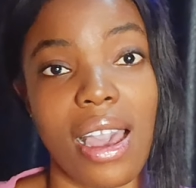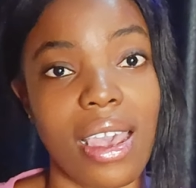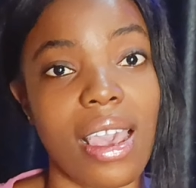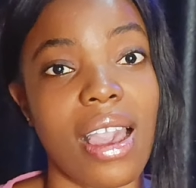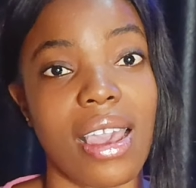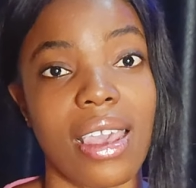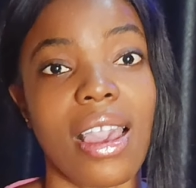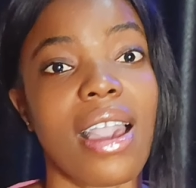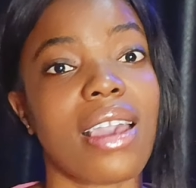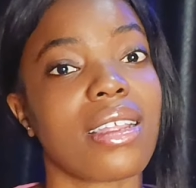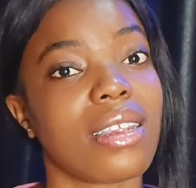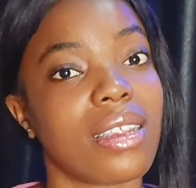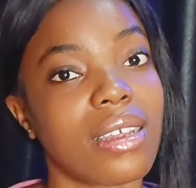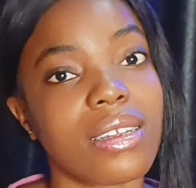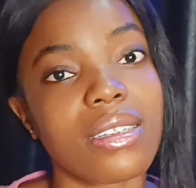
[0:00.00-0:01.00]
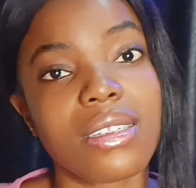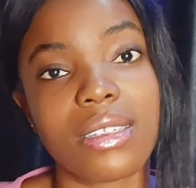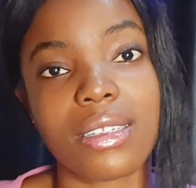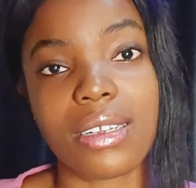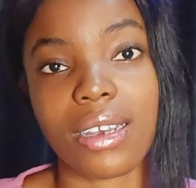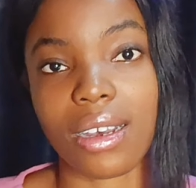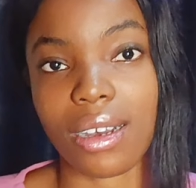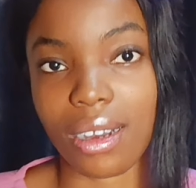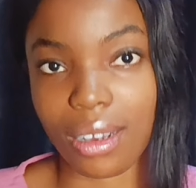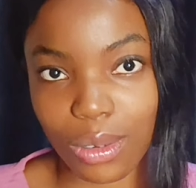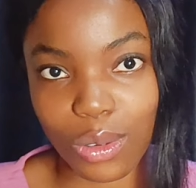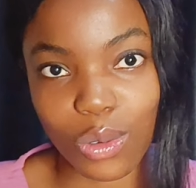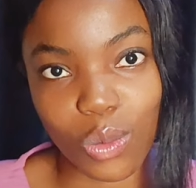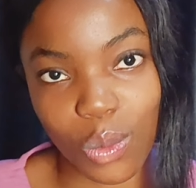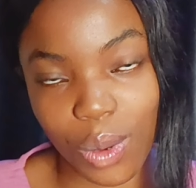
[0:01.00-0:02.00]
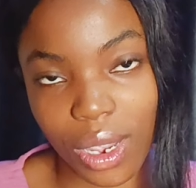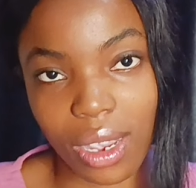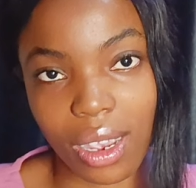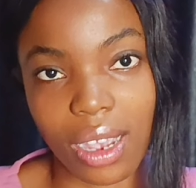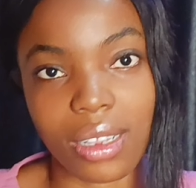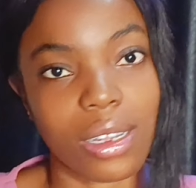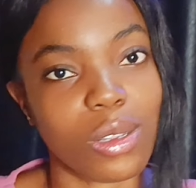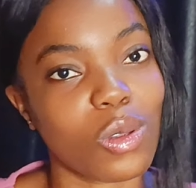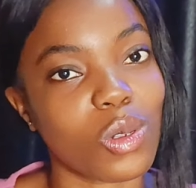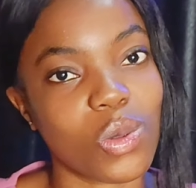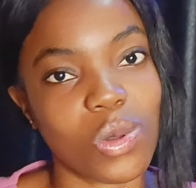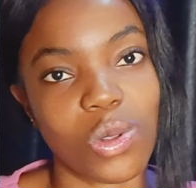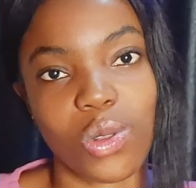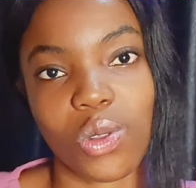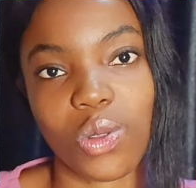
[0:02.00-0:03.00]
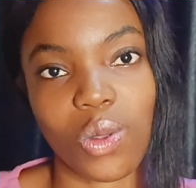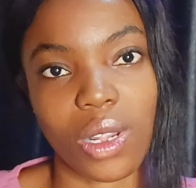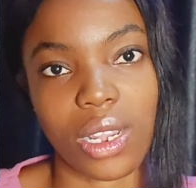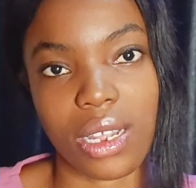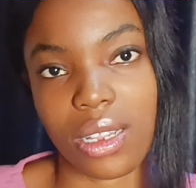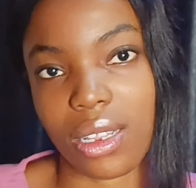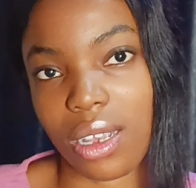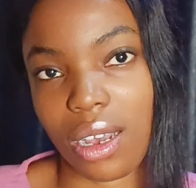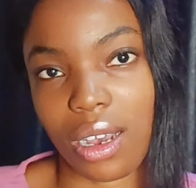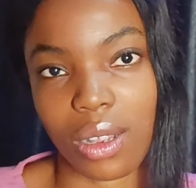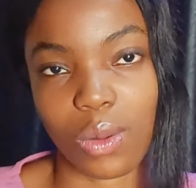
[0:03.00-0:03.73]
I learned the hard way, and I don't want you to learn the